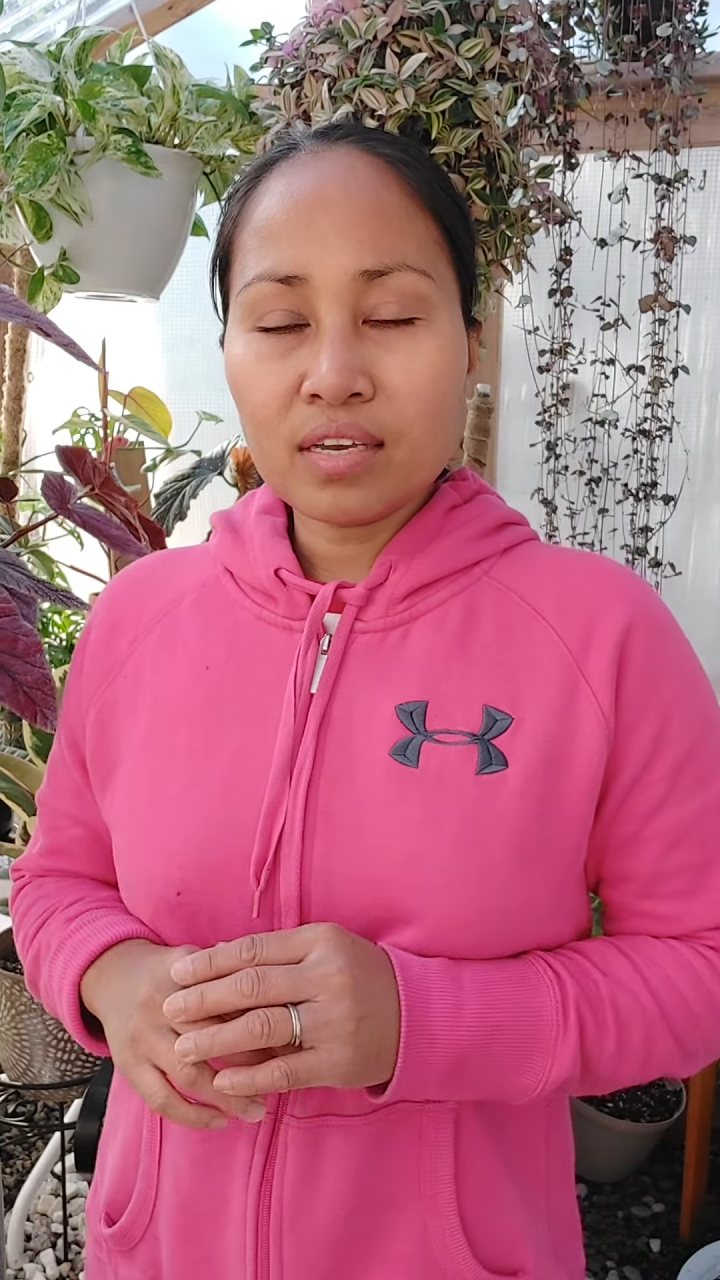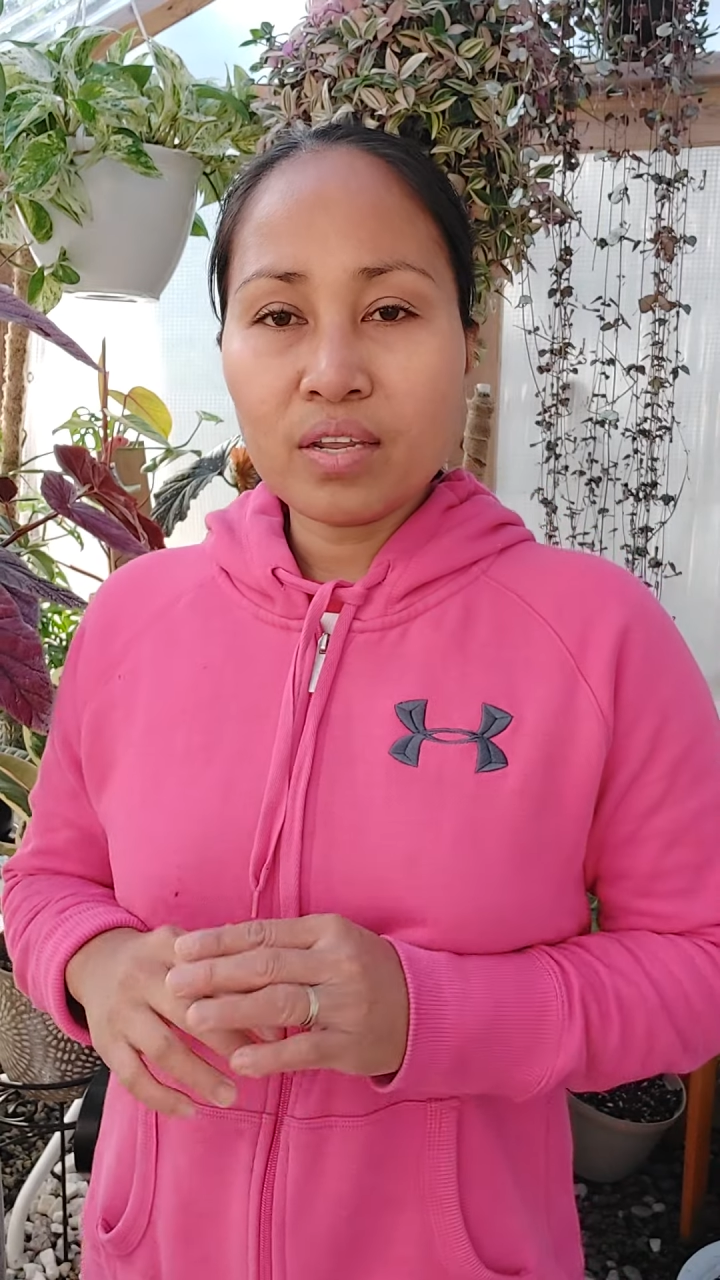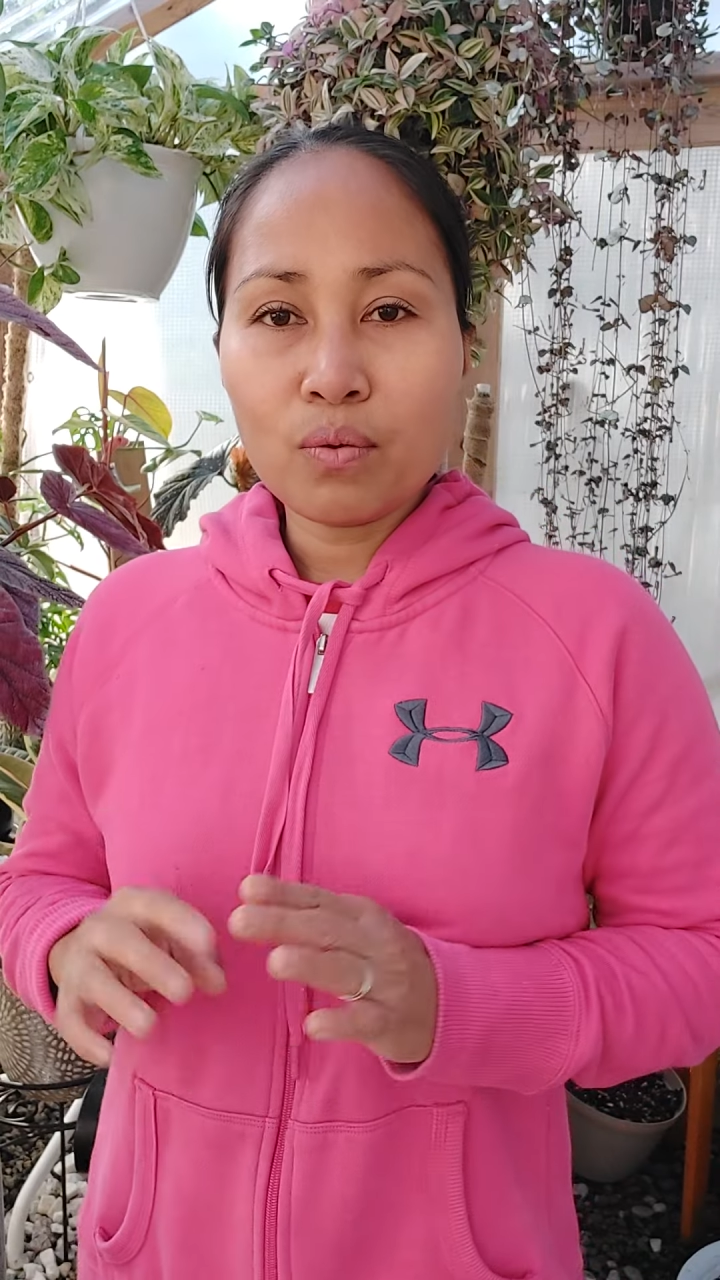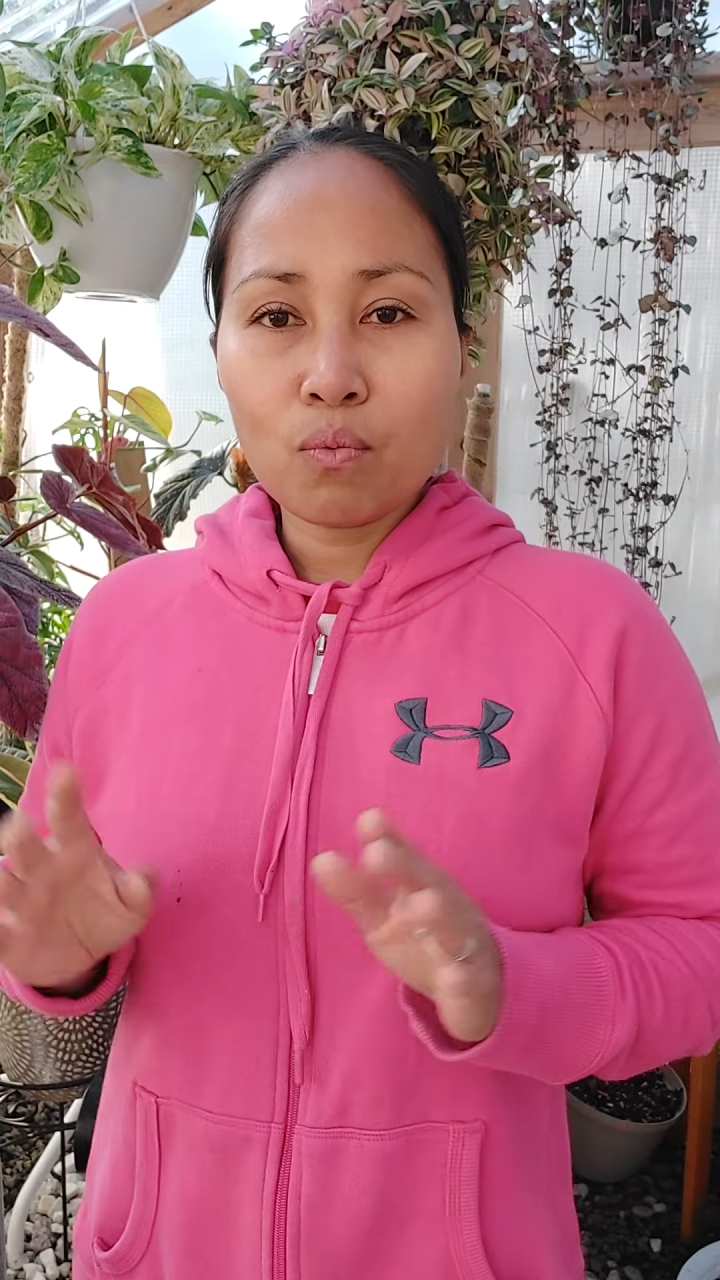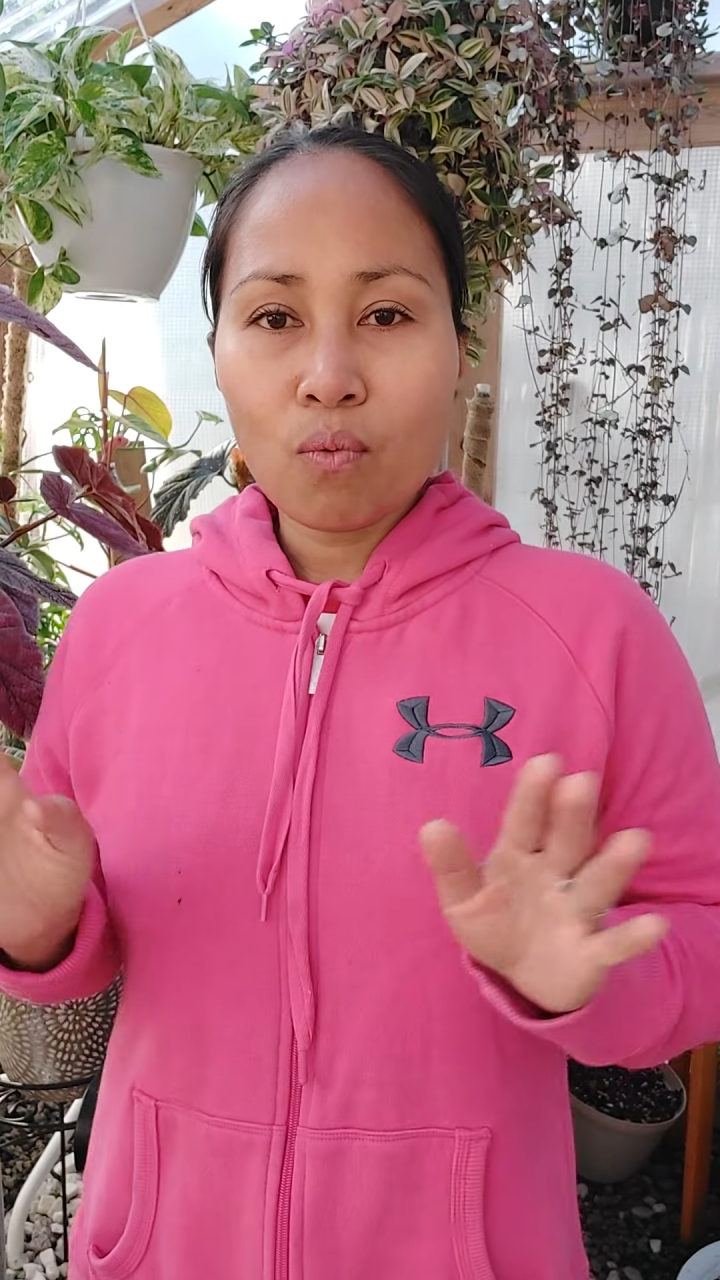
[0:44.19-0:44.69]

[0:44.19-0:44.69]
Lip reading: getting